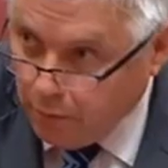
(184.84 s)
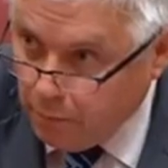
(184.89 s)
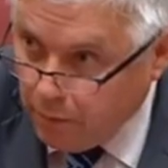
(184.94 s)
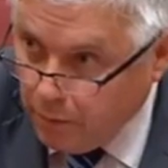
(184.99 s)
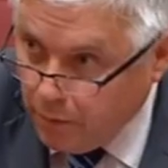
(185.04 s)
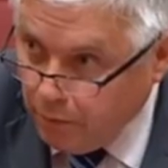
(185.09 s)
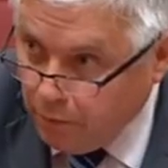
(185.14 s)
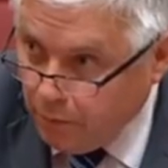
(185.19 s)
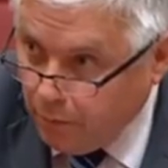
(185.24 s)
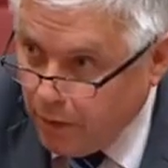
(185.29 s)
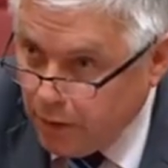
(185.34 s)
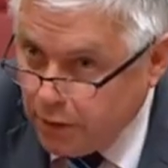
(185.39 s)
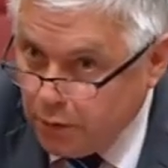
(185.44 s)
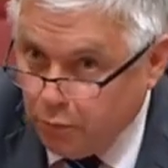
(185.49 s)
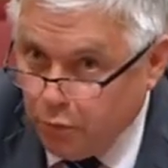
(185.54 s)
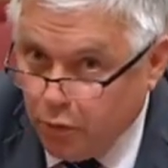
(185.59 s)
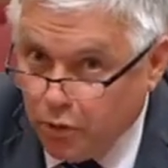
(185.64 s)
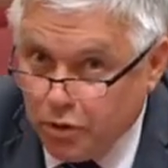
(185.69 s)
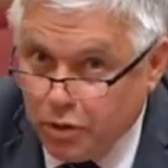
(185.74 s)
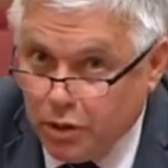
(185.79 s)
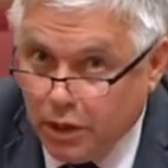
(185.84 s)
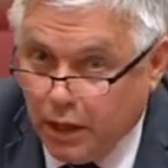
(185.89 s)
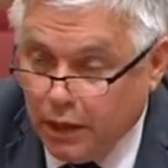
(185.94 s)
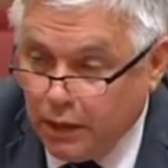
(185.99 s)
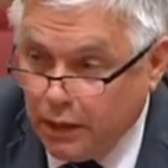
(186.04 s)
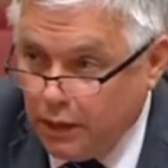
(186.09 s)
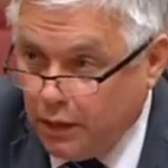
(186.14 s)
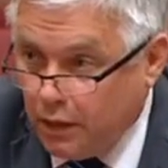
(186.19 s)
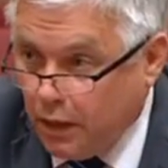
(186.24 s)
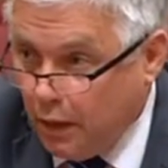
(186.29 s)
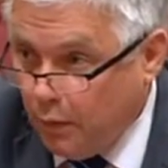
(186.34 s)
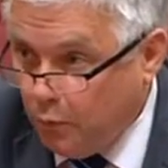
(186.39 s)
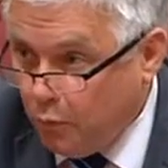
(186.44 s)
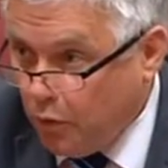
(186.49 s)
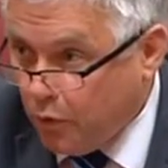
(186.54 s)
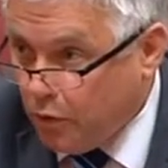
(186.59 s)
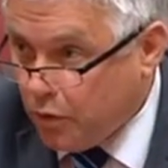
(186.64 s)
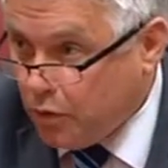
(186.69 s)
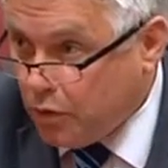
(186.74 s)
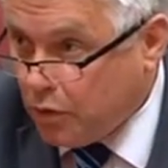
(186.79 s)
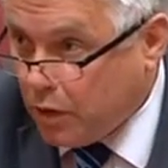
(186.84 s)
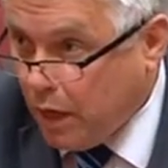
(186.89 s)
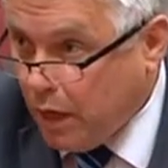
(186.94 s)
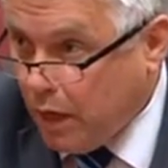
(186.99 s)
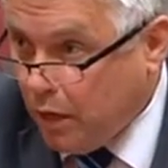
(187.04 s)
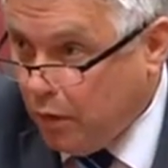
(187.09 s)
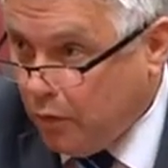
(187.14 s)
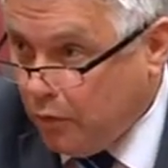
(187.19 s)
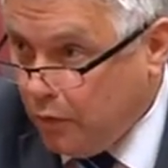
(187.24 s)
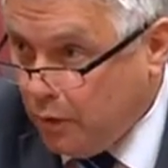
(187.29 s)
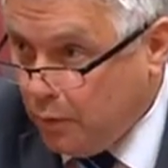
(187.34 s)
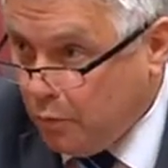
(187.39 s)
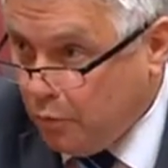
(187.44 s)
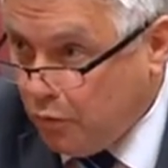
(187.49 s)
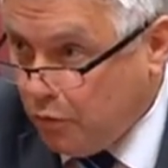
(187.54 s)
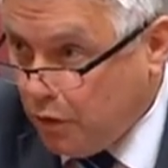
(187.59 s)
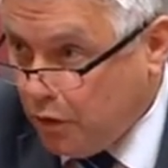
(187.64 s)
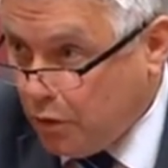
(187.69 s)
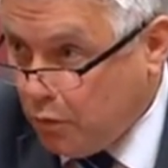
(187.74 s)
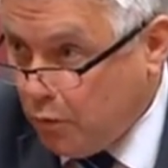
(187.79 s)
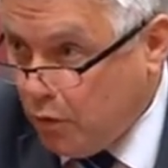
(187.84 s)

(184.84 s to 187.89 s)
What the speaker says: information was taken and what the scale of any breach